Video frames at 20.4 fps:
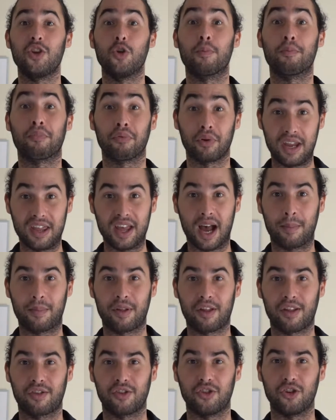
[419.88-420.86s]
your breathe
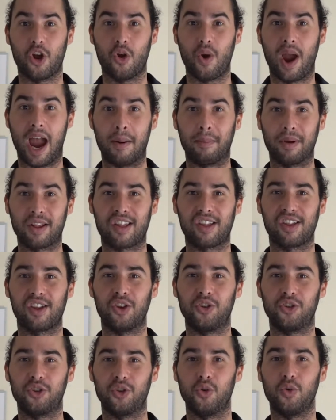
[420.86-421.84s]
ups to know how much
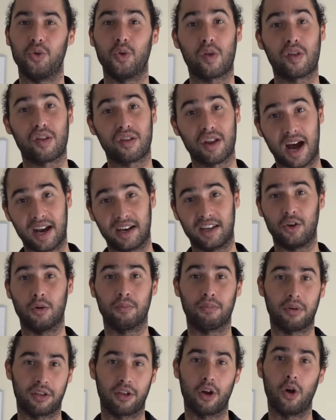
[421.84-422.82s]
CO2 you're starting your
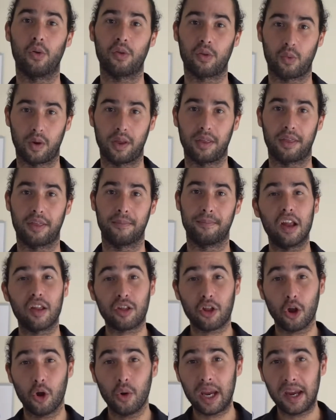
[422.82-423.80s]
breath holds with.
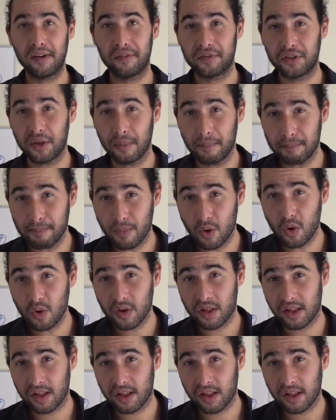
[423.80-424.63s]
So if the more